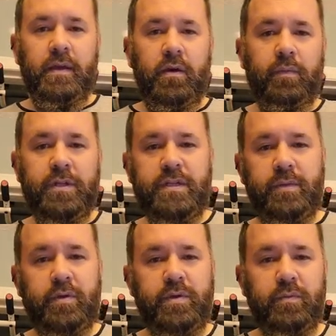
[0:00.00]
Whole bunch of
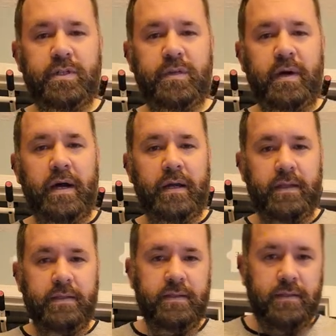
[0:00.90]
zippers, whole bunch of
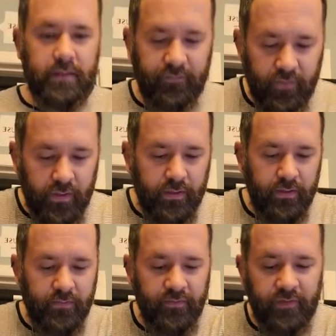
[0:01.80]
pockets, and the front
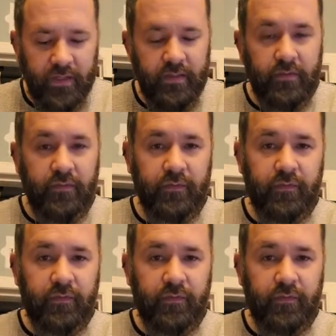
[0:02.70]
little reflective